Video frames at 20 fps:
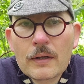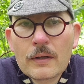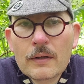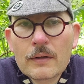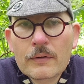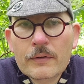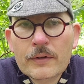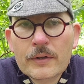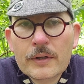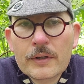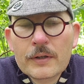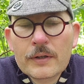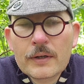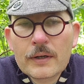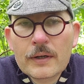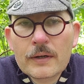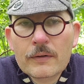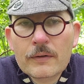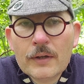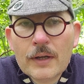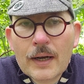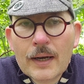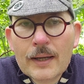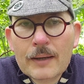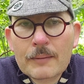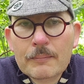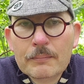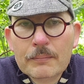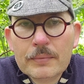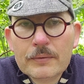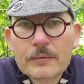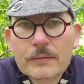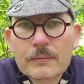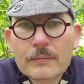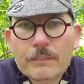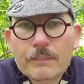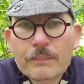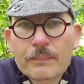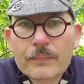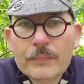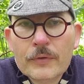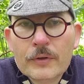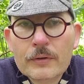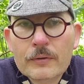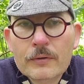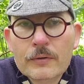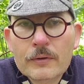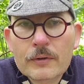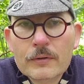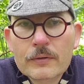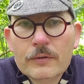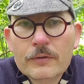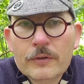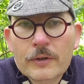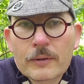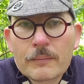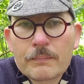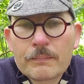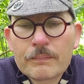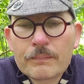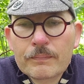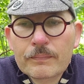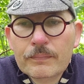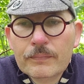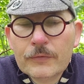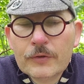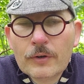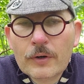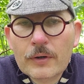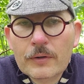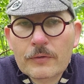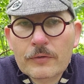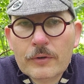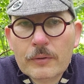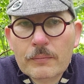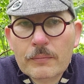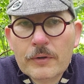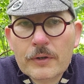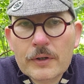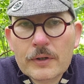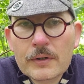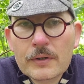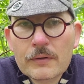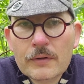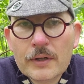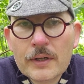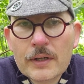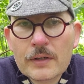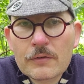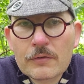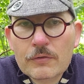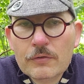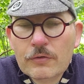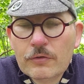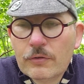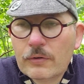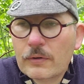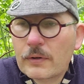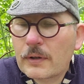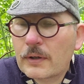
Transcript: the clamp that tightens up the hinge.